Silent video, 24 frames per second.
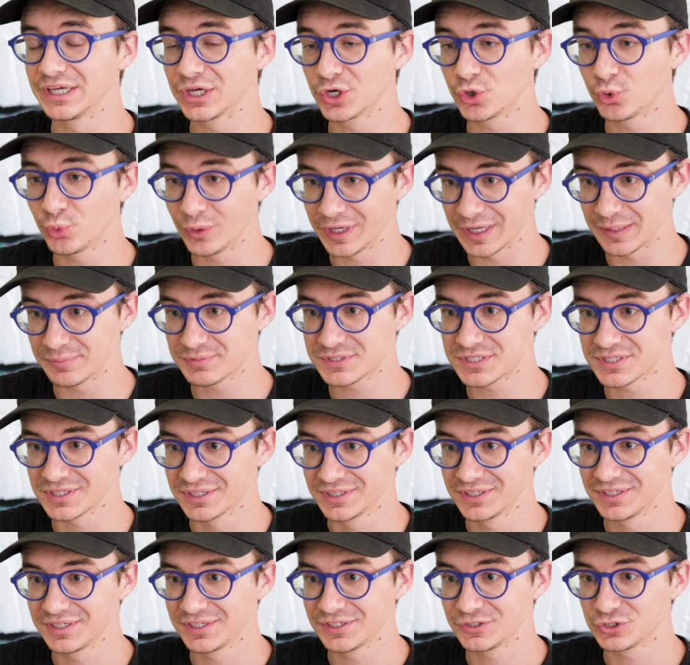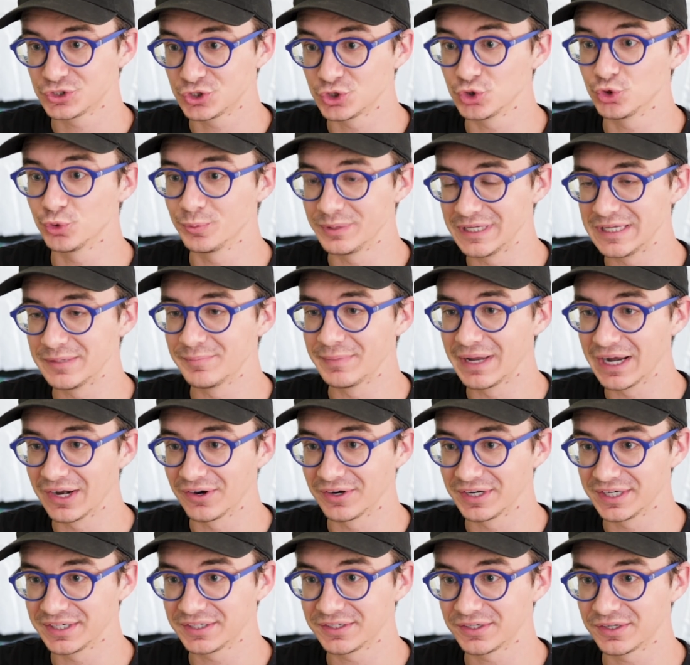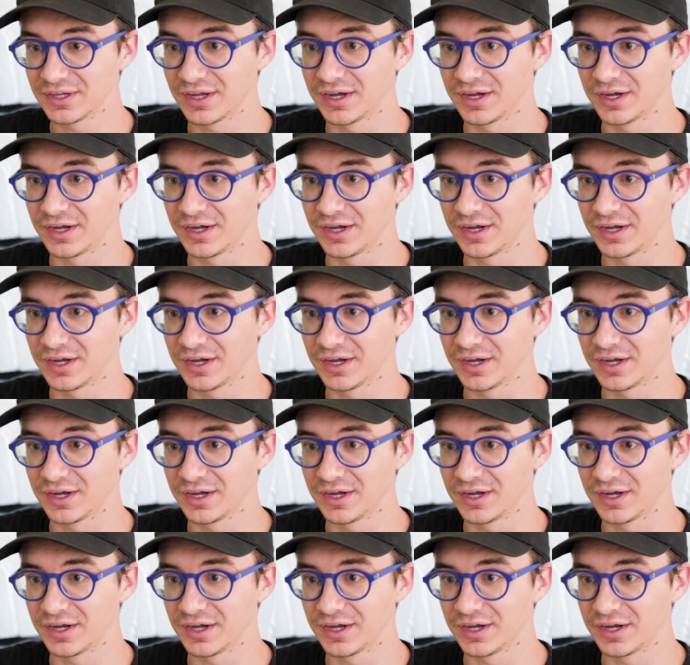equipped to be married,